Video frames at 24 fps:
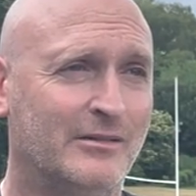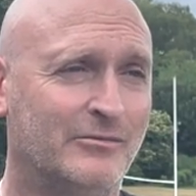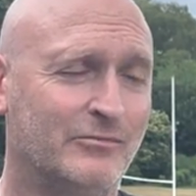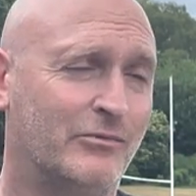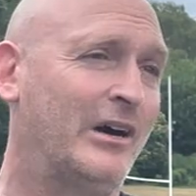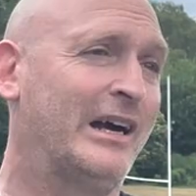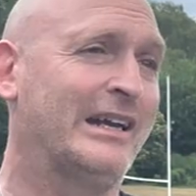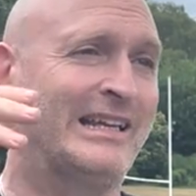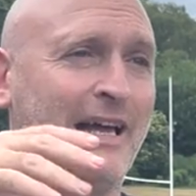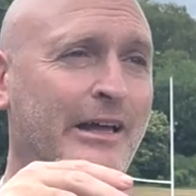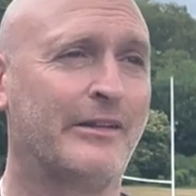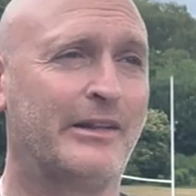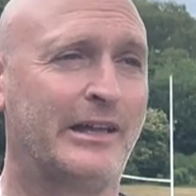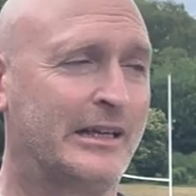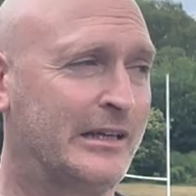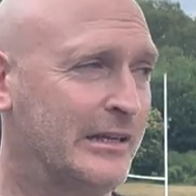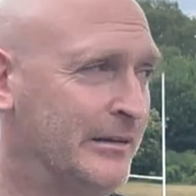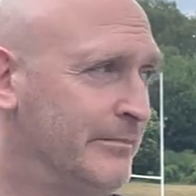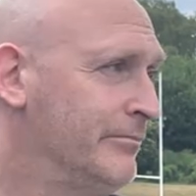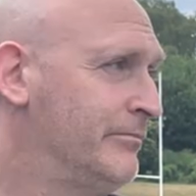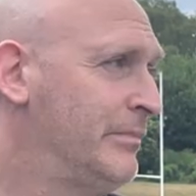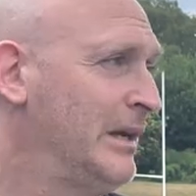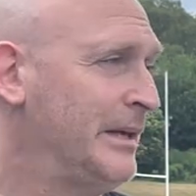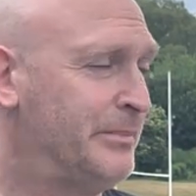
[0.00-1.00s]
Right now they
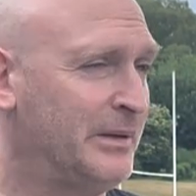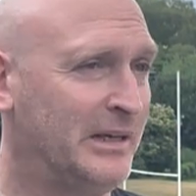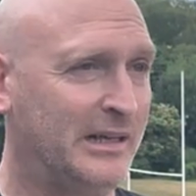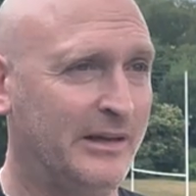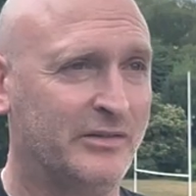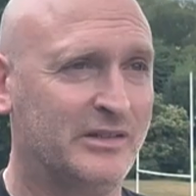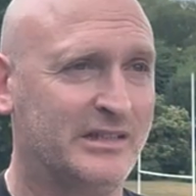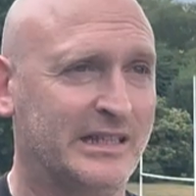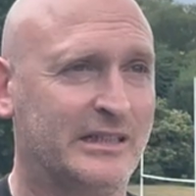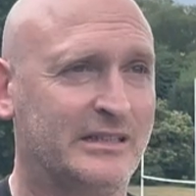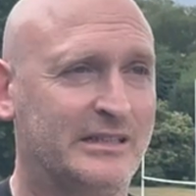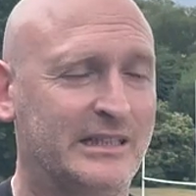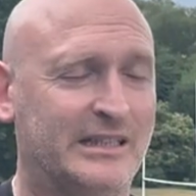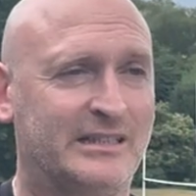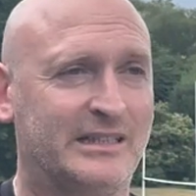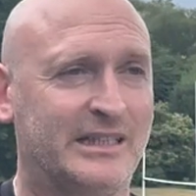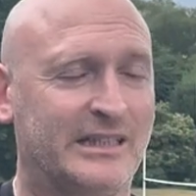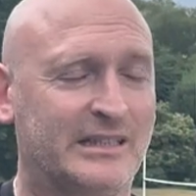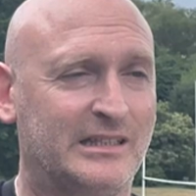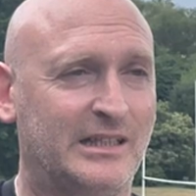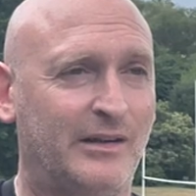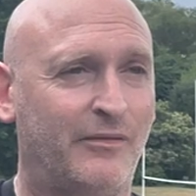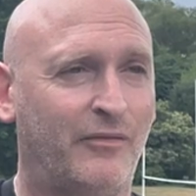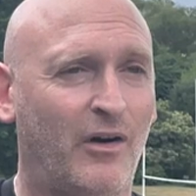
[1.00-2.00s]
can maybe lift 60,
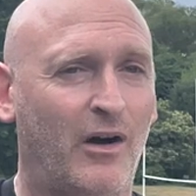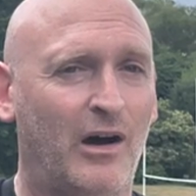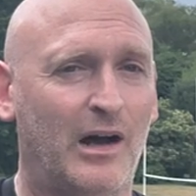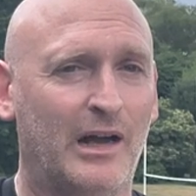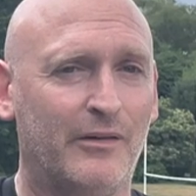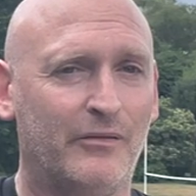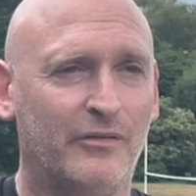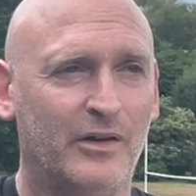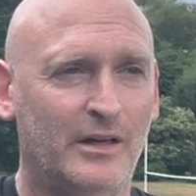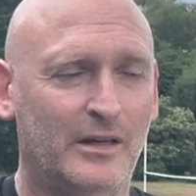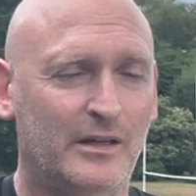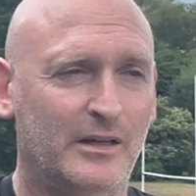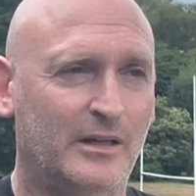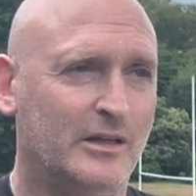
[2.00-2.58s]
65.